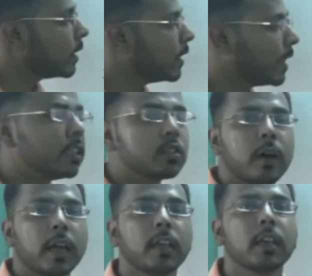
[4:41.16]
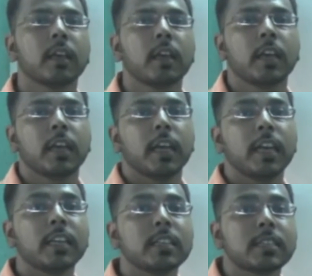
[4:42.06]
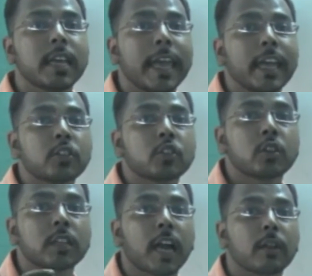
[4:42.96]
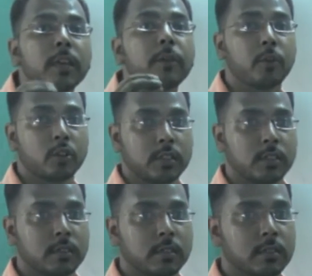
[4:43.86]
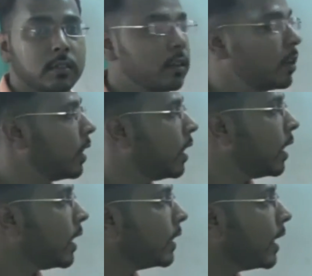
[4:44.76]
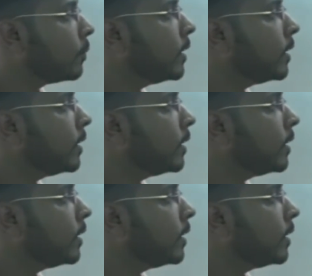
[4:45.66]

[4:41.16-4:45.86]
That is why it is exothermic process. That